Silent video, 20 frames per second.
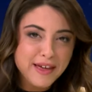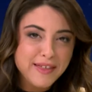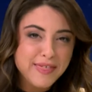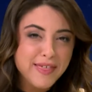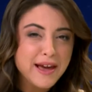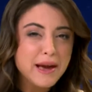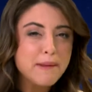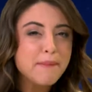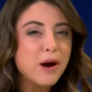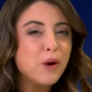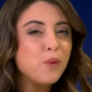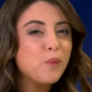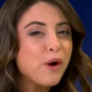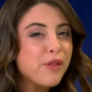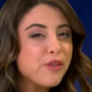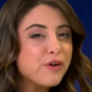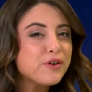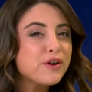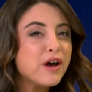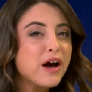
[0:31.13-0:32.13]
think about
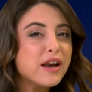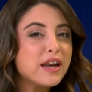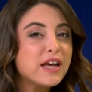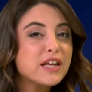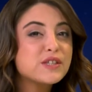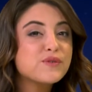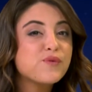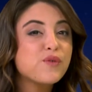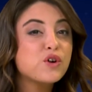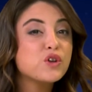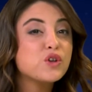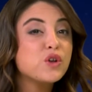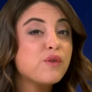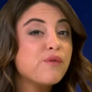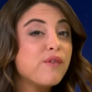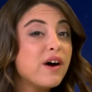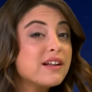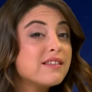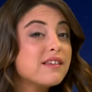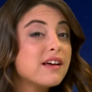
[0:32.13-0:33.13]
whether or not it's for
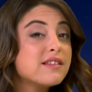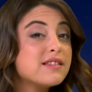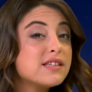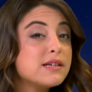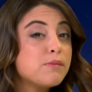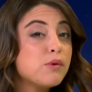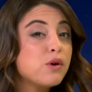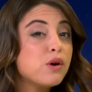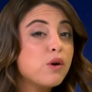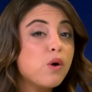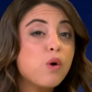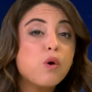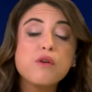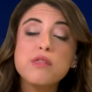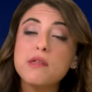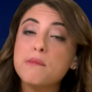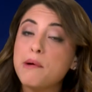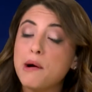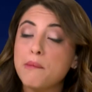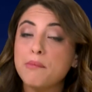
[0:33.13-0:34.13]
Tovat hatzibur or
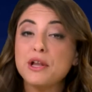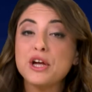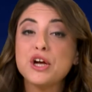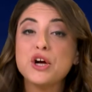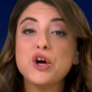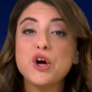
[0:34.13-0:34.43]
the public